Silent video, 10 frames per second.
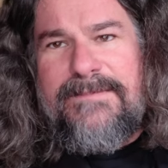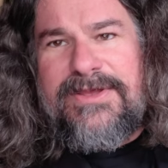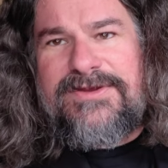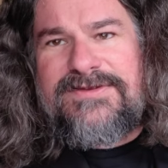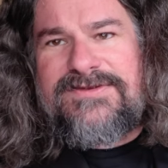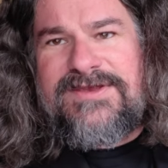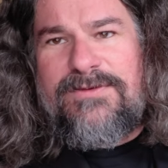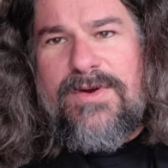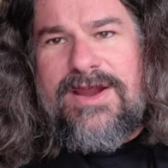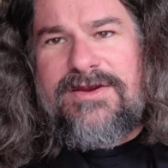but you can see
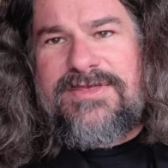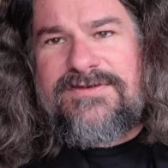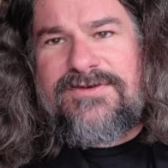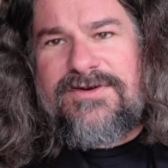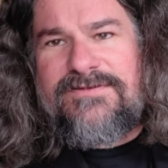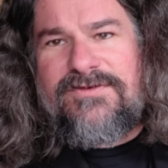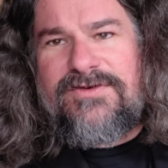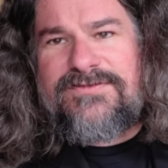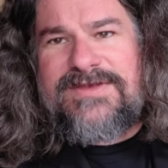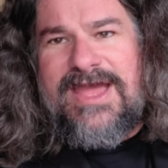where these sort of grooves